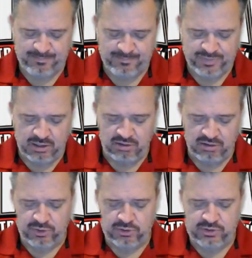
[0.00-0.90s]
a little
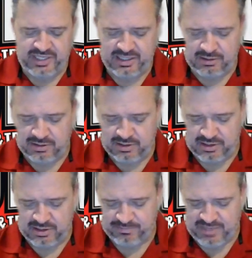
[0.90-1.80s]
further down,
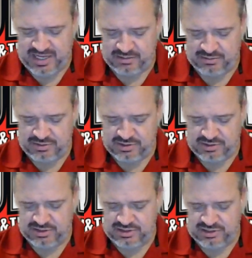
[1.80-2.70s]
about
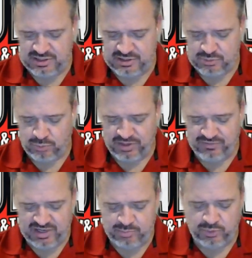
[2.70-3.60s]

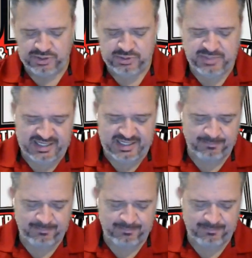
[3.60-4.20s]
25 points back